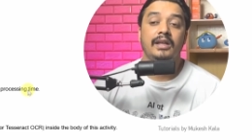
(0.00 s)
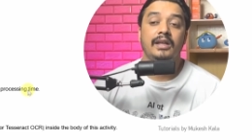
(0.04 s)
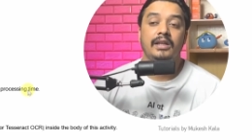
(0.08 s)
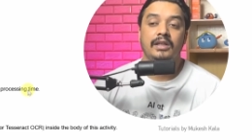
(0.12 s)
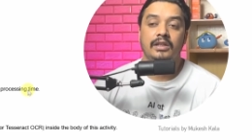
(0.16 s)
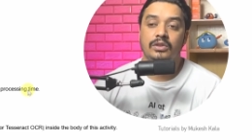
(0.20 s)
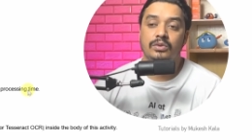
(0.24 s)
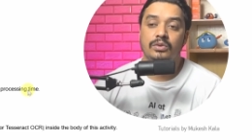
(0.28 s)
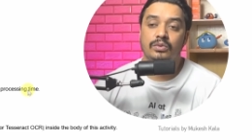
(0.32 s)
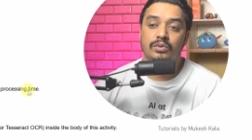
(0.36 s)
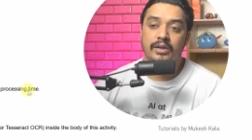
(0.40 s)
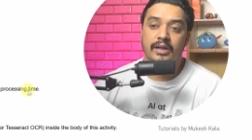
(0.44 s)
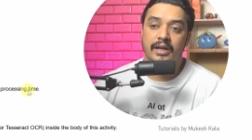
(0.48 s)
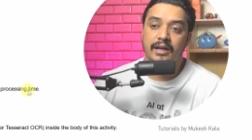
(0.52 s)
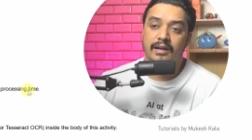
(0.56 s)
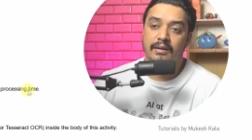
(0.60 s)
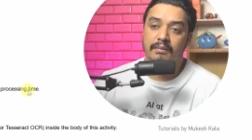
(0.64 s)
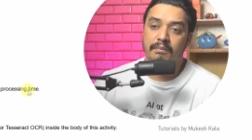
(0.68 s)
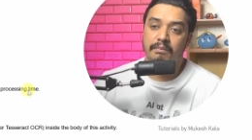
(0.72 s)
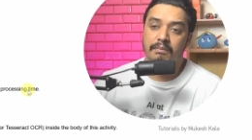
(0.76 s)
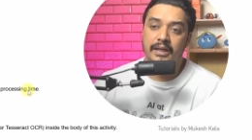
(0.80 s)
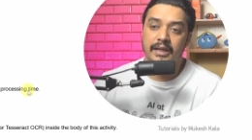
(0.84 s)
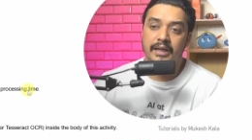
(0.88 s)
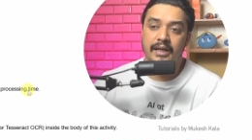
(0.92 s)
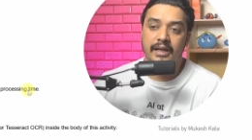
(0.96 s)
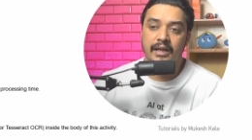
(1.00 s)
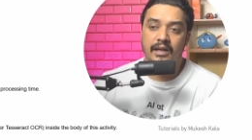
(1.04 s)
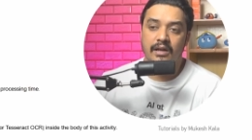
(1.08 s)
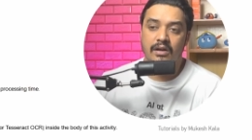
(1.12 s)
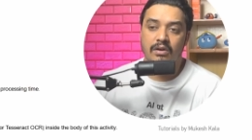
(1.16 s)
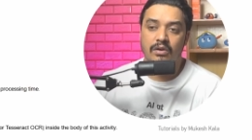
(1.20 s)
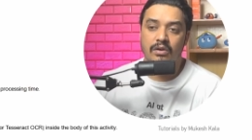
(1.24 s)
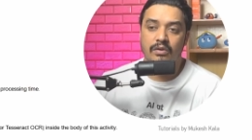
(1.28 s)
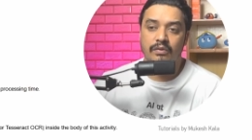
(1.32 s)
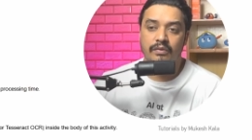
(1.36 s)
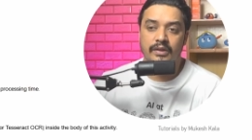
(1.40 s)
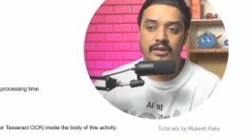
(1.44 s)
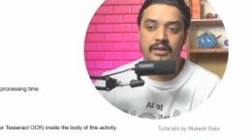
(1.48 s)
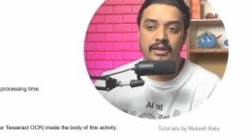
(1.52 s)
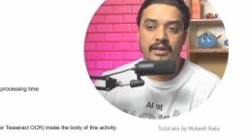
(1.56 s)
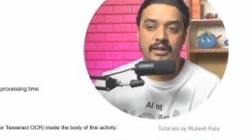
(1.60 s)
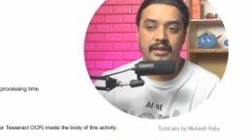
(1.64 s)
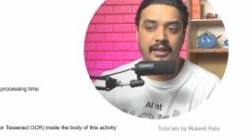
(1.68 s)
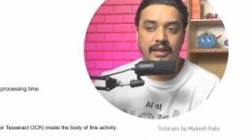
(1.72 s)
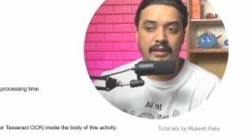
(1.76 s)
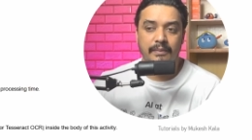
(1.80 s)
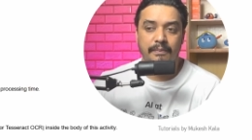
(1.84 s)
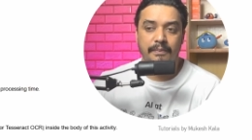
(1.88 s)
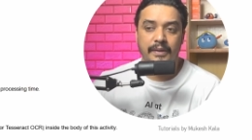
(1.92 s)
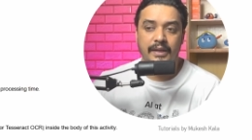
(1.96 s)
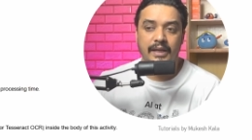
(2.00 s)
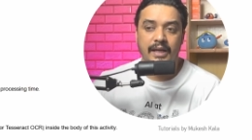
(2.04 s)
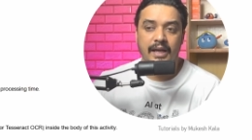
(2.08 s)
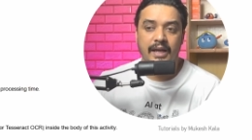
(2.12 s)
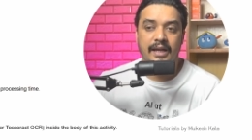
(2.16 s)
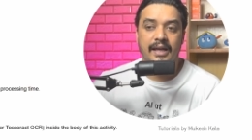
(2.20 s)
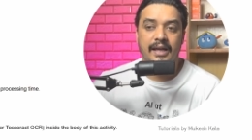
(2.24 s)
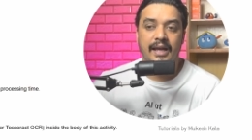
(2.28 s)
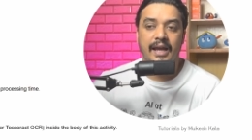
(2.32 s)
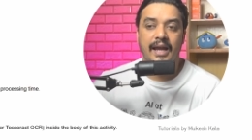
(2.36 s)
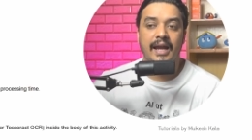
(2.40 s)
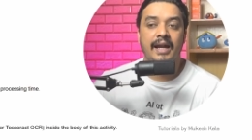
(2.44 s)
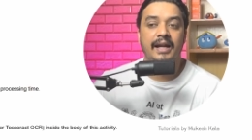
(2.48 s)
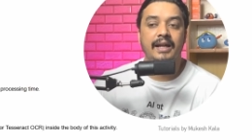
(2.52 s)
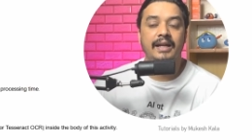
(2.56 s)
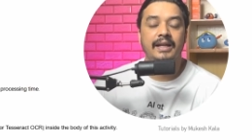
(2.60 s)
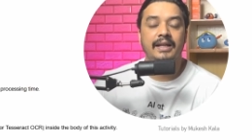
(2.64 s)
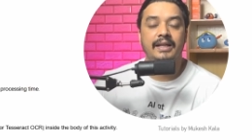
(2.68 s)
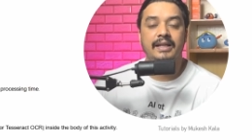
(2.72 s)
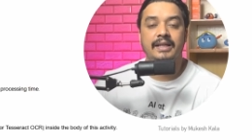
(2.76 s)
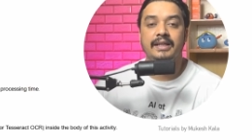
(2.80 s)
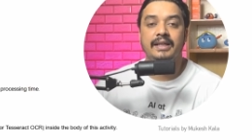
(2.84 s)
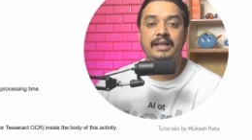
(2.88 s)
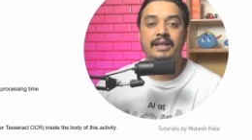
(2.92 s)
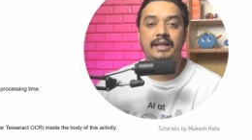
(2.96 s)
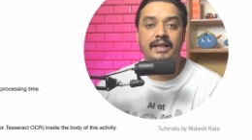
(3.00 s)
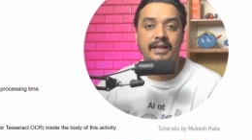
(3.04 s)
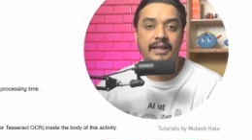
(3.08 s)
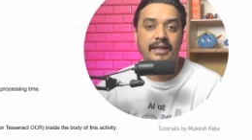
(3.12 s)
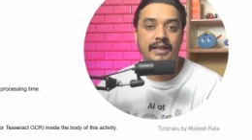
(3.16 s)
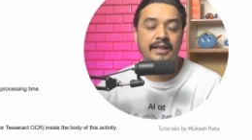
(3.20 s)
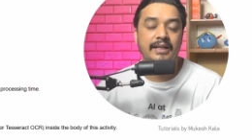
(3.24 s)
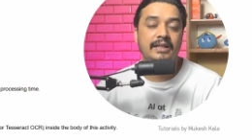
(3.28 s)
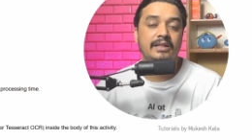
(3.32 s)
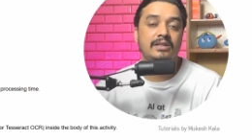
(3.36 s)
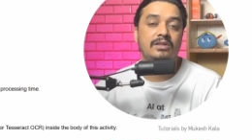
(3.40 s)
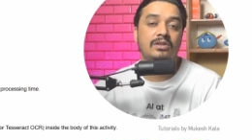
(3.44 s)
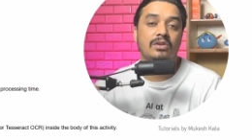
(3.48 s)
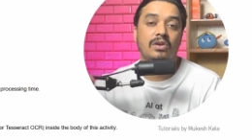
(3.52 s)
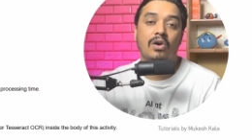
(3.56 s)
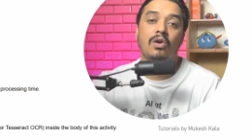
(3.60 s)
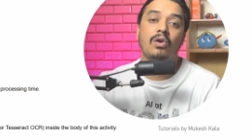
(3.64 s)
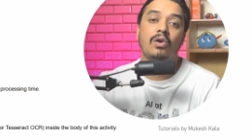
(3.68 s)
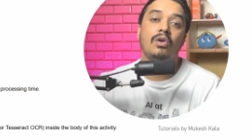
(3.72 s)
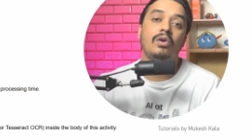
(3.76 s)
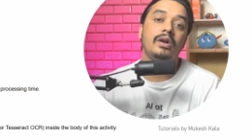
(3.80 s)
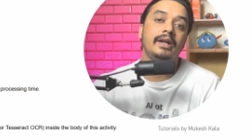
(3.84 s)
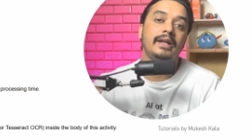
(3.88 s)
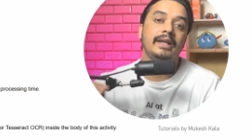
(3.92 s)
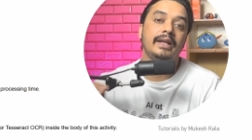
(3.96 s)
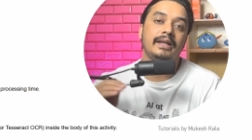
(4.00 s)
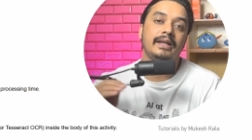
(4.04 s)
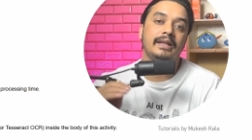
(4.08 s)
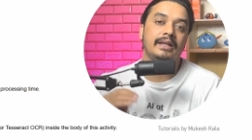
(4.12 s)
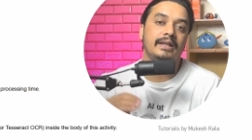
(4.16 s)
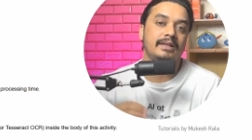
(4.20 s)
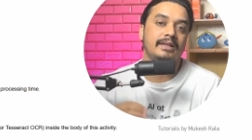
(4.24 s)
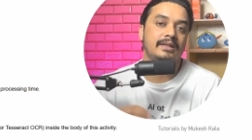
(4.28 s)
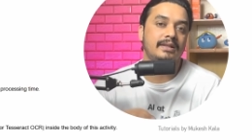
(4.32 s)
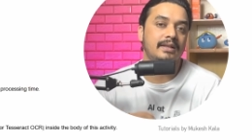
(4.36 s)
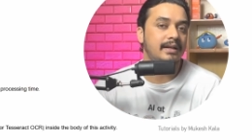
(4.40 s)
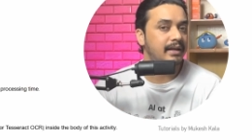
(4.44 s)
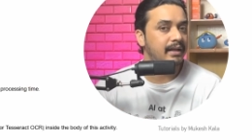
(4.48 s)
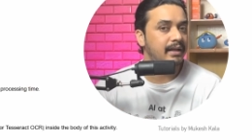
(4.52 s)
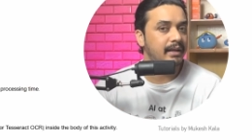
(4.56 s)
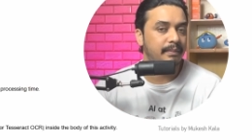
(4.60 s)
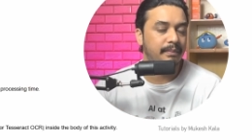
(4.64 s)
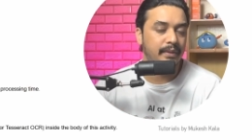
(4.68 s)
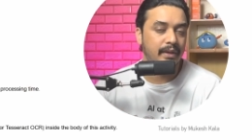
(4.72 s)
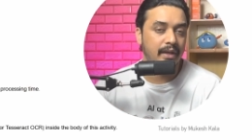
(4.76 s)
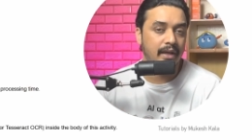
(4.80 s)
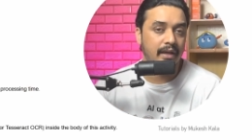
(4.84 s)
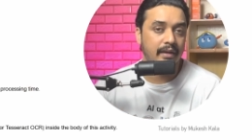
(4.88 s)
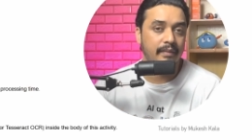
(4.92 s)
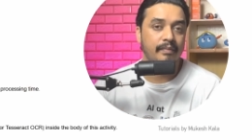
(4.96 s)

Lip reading: you can play around with the DPI and increase or decrease the DPI.